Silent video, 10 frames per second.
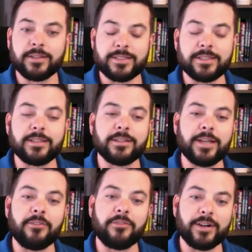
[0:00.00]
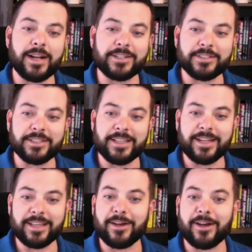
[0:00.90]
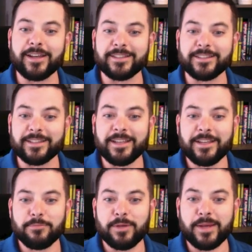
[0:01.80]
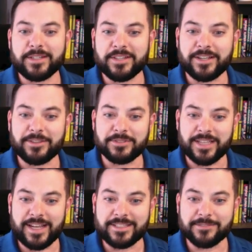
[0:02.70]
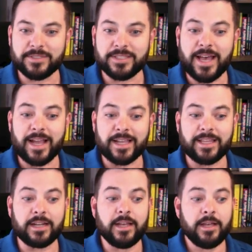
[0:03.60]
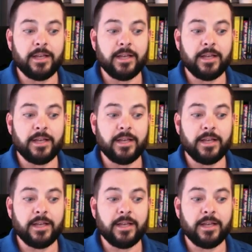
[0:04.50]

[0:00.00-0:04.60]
it's a little tougher actually than I thought, and maybe I should cut those guys some slack. And then